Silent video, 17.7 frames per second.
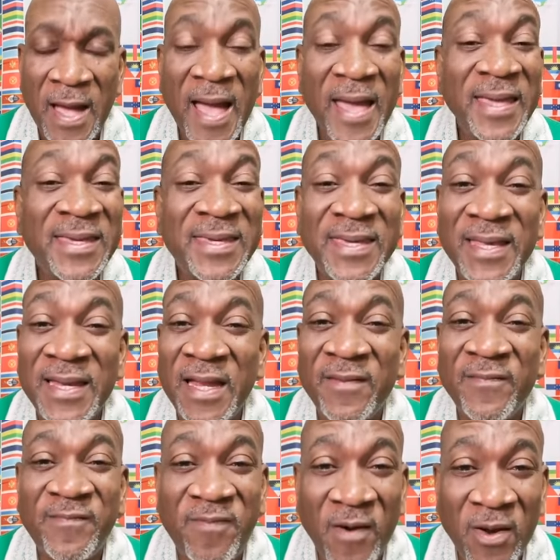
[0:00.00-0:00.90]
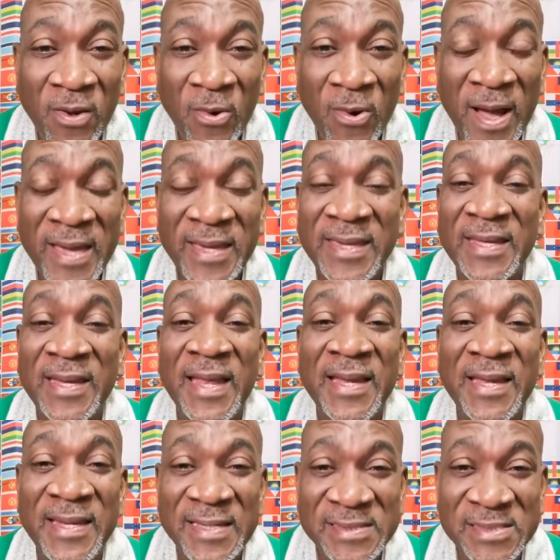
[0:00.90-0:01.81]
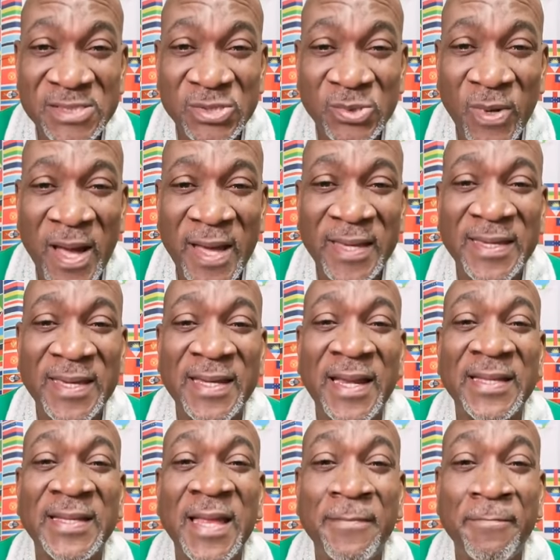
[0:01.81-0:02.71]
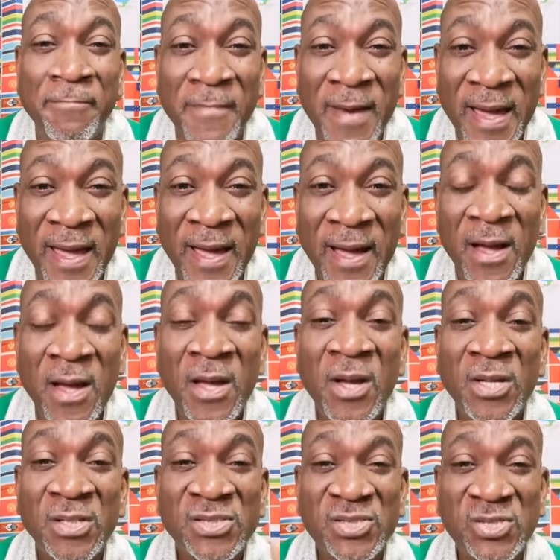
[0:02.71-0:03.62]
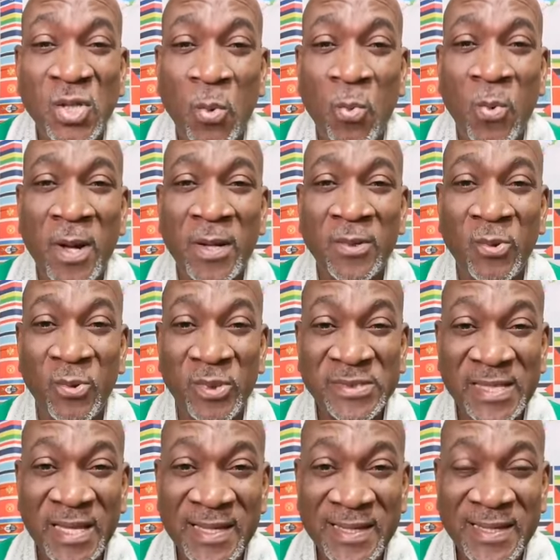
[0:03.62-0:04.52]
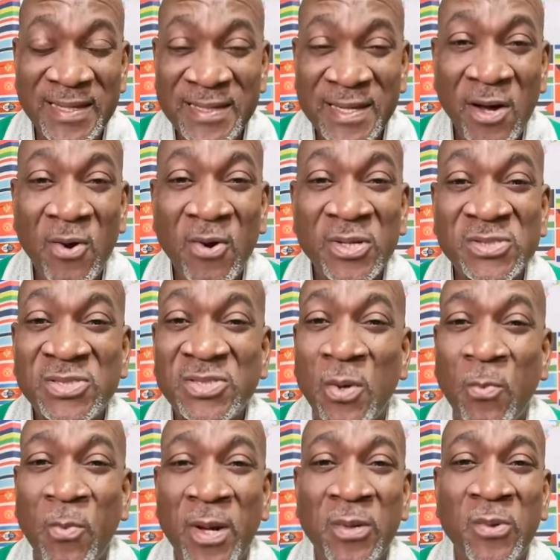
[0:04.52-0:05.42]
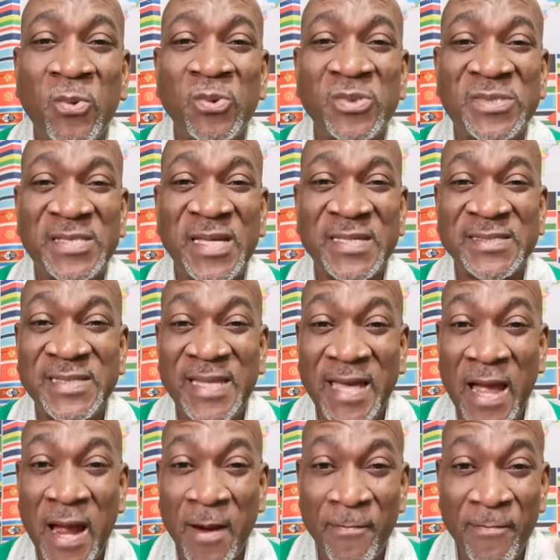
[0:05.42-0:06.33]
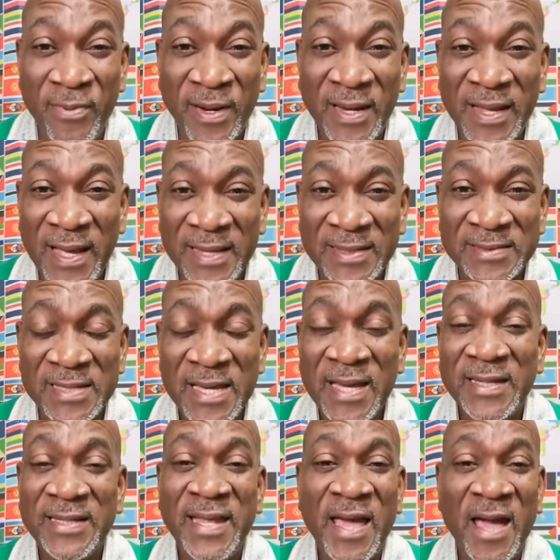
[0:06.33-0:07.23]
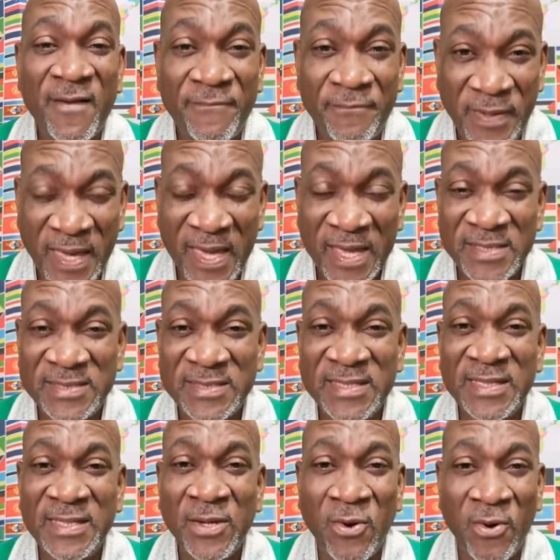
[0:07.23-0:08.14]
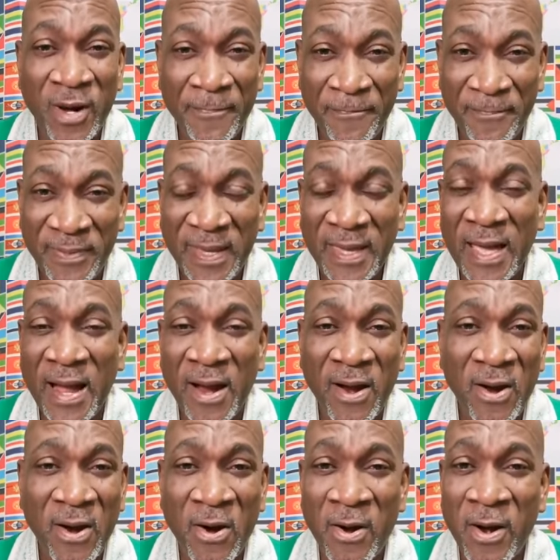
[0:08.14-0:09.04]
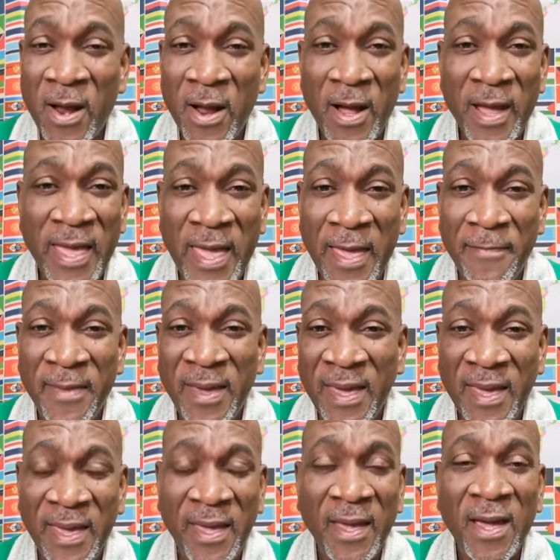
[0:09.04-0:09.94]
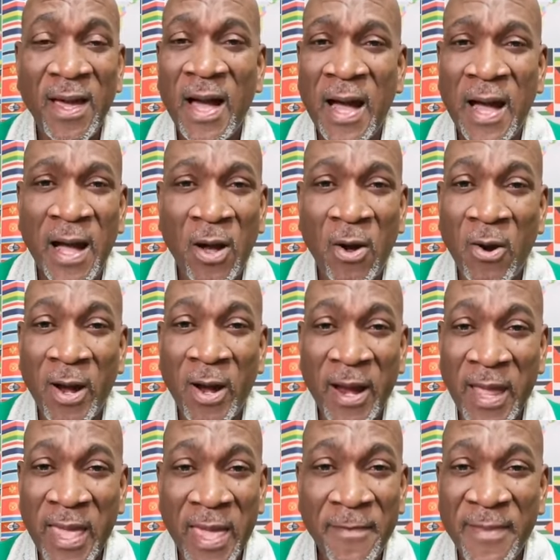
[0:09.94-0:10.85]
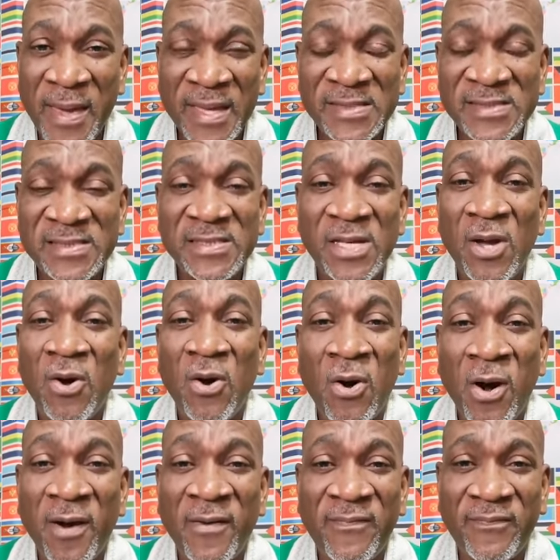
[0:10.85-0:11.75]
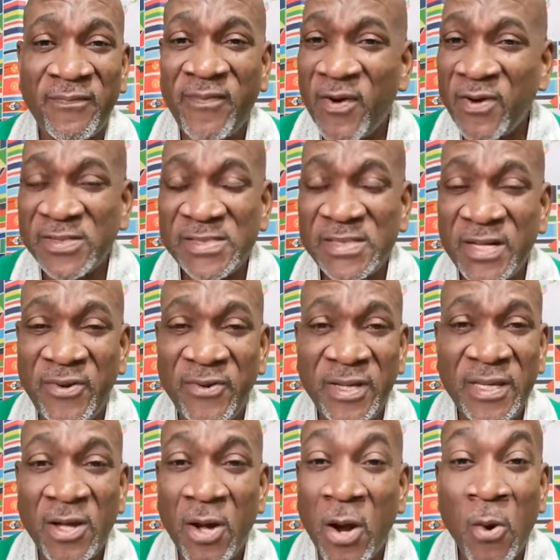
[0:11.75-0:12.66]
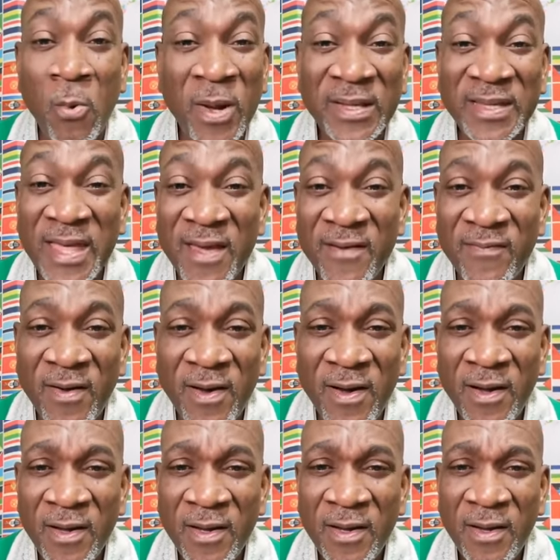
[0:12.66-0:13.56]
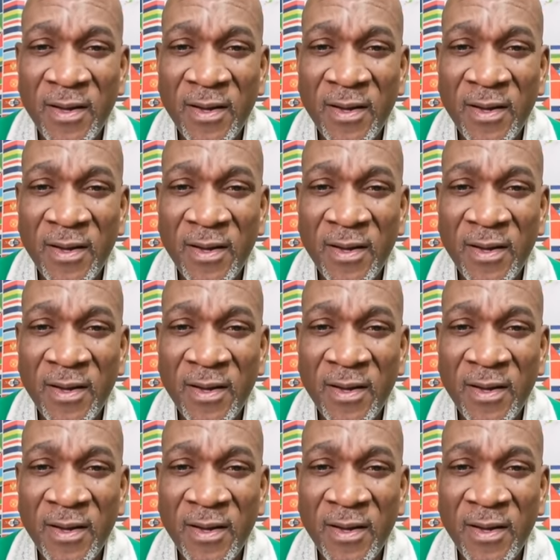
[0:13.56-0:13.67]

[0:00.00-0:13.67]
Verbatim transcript: I cannot follow, I cannot listen to, I cannot admire someone who is a leader or someone who says they are brilliant, they have PhD or PR or MA or MS or first degree or whatever